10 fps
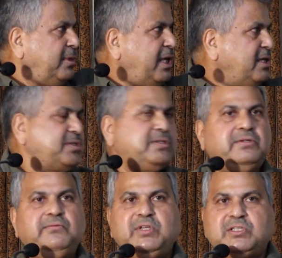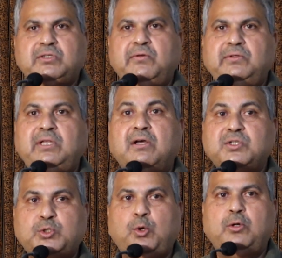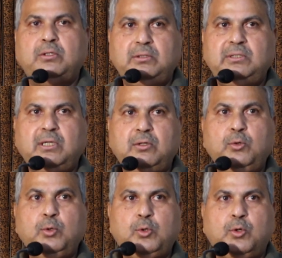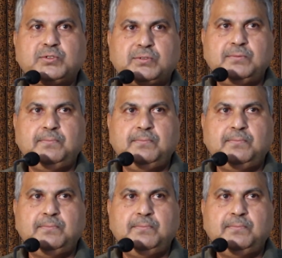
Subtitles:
things which they are stored, the glucose.